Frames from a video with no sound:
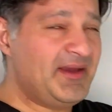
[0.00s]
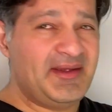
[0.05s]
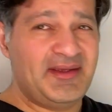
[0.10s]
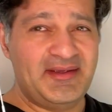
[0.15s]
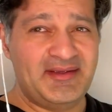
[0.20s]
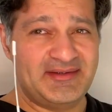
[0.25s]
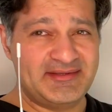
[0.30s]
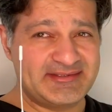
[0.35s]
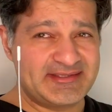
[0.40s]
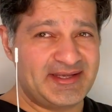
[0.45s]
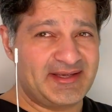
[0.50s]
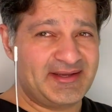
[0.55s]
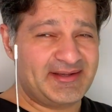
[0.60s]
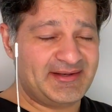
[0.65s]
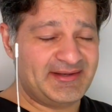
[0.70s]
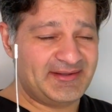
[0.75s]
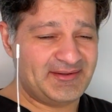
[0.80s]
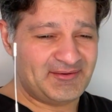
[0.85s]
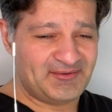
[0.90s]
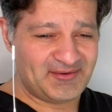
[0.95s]

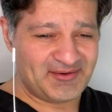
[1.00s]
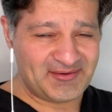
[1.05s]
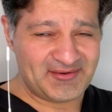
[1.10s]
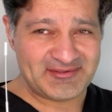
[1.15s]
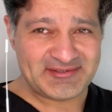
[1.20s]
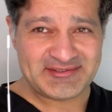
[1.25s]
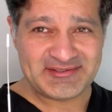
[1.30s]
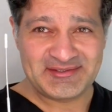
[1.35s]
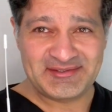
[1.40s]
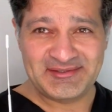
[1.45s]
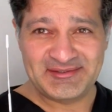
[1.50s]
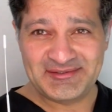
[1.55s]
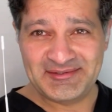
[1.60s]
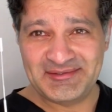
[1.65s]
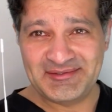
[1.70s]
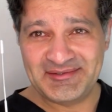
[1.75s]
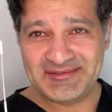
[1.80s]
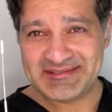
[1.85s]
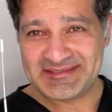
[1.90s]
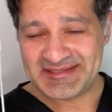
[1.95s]
exactly, there we go. So you
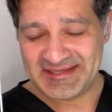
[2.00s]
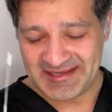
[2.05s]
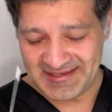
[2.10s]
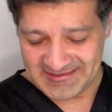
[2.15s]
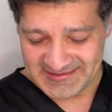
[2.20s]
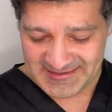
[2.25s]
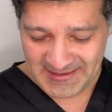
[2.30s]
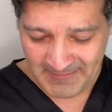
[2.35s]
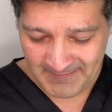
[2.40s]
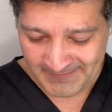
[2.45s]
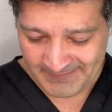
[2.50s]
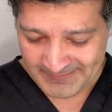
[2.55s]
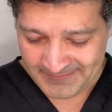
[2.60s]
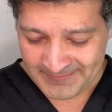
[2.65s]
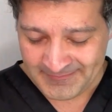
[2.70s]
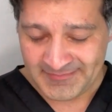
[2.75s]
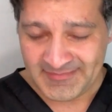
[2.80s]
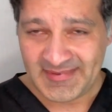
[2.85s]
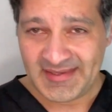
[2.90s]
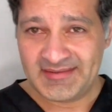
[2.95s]
do sneeze.
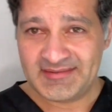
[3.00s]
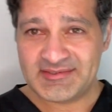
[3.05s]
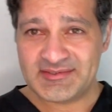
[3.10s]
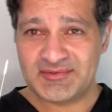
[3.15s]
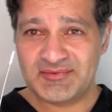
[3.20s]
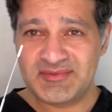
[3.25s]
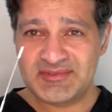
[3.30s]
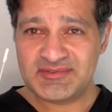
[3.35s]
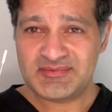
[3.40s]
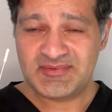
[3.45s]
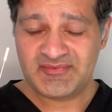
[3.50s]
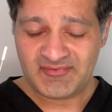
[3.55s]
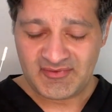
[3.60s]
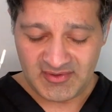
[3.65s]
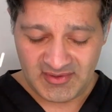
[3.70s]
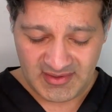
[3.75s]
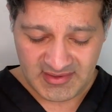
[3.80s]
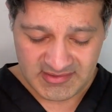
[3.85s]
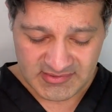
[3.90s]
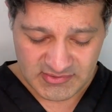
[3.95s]
So once we've
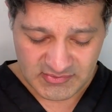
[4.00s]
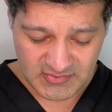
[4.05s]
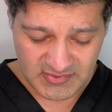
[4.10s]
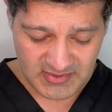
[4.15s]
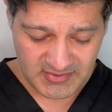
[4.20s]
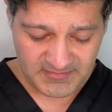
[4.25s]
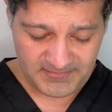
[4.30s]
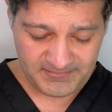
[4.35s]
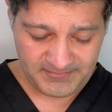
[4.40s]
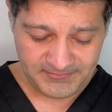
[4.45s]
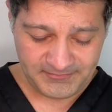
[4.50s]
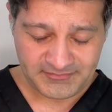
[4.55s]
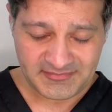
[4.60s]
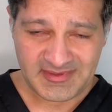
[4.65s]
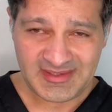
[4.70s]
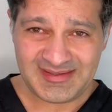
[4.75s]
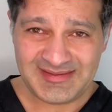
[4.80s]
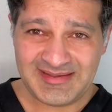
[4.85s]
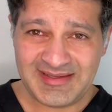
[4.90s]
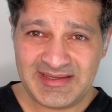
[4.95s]
got our swab,
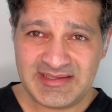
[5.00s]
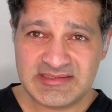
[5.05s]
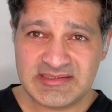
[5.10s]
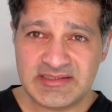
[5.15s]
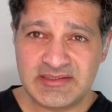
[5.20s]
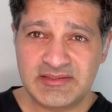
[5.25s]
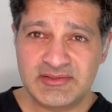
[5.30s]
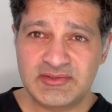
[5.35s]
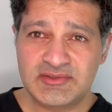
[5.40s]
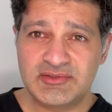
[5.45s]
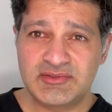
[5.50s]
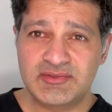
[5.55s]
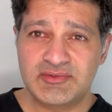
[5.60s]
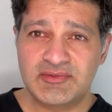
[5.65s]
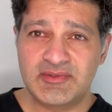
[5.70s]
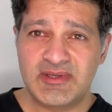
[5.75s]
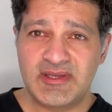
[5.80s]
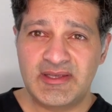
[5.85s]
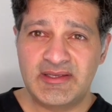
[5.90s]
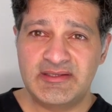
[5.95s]
the next thing to
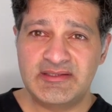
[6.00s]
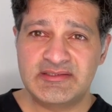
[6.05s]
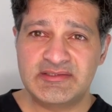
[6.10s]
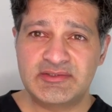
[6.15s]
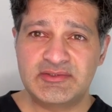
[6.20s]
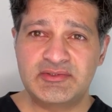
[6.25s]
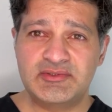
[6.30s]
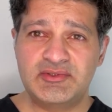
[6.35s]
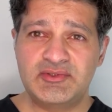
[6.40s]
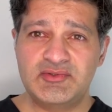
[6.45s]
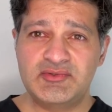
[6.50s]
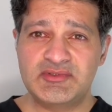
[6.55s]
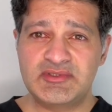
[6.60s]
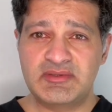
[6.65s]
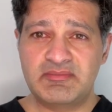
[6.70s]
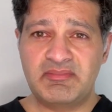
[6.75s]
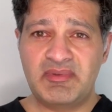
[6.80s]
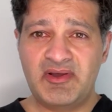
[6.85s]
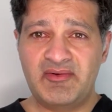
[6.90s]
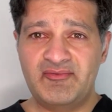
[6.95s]
do is to use the
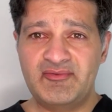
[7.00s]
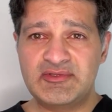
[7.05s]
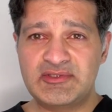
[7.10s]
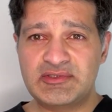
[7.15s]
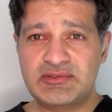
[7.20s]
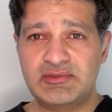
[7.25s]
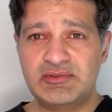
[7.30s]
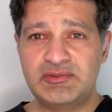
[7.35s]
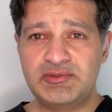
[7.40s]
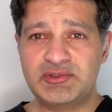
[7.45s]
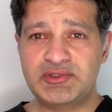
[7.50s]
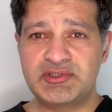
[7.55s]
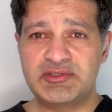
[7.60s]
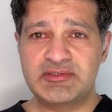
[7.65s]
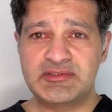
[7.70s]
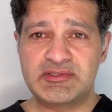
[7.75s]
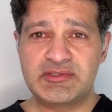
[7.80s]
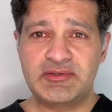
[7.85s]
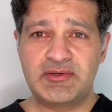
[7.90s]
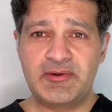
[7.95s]
buffer
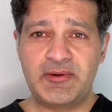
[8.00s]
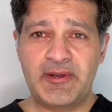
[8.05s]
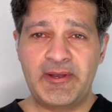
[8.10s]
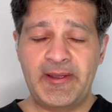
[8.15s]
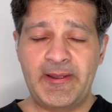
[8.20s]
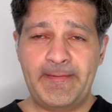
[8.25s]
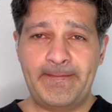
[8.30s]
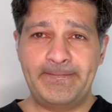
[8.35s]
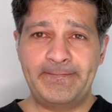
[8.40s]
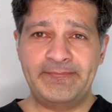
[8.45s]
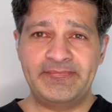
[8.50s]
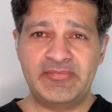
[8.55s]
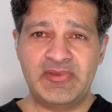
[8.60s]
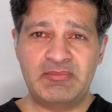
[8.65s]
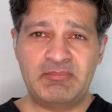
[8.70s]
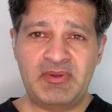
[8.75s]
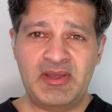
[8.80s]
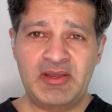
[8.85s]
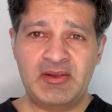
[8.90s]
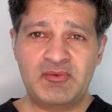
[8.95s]
solution. So the
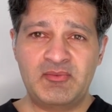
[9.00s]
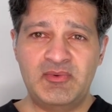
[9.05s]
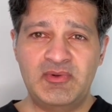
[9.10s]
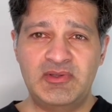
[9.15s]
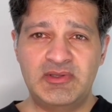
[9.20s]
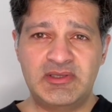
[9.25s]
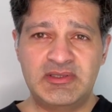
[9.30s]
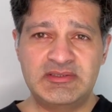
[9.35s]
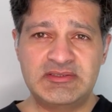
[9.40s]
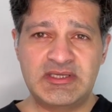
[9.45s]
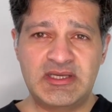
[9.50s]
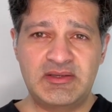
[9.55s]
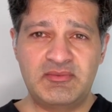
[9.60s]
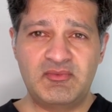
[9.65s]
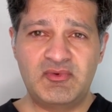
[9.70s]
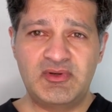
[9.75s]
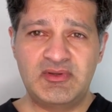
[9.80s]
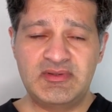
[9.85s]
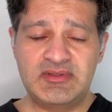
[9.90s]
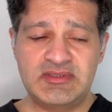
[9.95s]
pack will contain
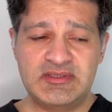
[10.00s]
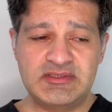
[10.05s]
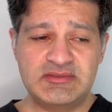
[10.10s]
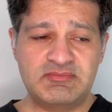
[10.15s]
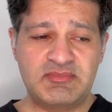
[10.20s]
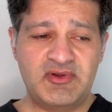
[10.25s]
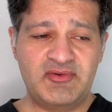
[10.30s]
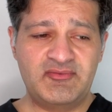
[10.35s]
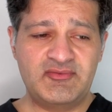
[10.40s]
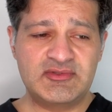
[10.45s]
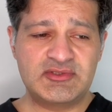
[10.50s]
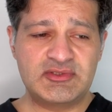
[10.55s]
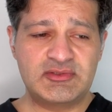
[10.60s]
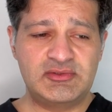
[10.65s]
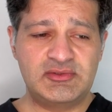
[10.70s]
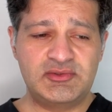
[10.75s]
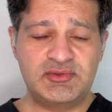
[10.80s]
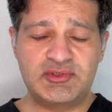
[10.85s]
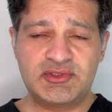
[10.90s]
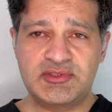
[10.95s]
one of these buffer
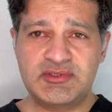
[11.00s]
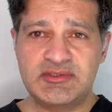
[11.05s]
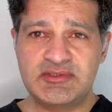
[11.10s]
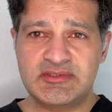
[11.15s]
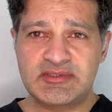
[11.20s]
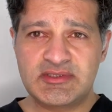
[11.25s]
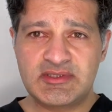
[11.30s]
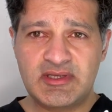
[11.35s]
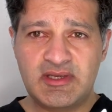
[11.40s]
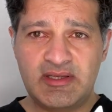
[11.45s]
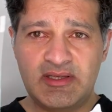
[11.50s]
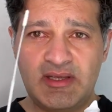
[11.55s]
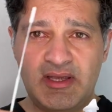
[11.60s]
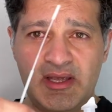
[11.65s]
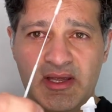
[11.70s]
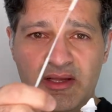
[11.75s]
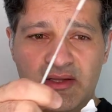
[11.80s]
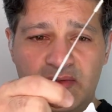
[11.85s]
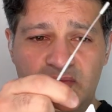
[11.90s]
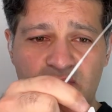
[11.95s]
solutions,
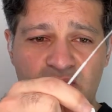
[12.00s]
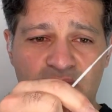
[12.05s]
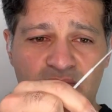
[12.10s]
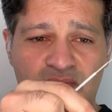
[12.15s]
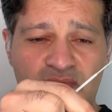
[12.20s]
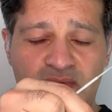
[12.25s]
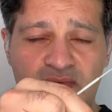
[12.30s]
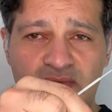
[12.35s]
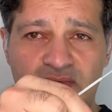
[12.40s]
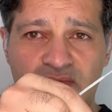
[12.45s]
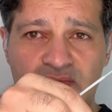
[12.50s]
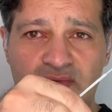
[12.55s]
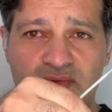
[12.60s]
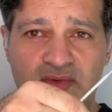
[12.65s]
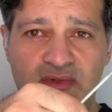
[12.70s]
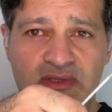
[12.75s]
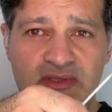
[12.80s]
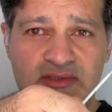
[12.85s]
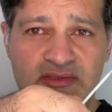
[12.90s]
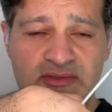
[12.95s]
and what you
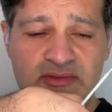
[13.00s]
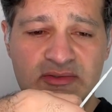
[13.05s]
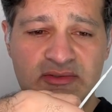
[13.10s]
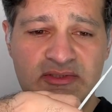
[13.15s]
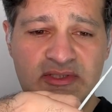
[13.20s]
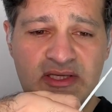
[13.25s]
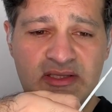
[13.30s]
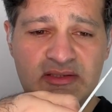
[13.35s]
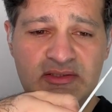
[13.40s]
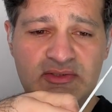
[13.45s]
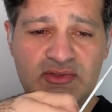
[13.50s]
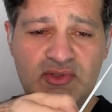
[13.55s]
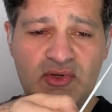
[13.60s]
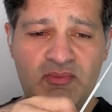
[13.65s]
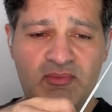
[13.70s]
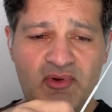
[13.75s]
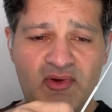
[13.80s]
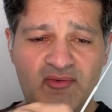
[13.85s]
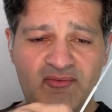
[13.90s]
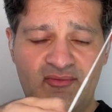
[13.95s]
do is you take the
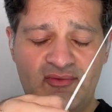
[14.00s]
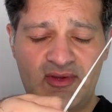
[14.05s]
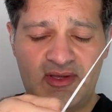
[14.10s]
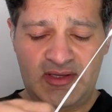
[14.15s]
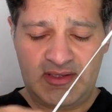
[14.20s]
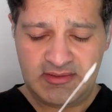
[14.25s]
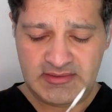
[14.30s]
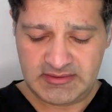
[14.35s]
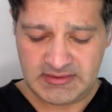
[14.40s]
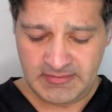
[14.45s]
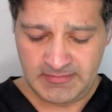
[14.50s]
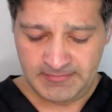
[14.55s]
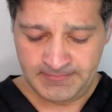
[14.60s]
top off that,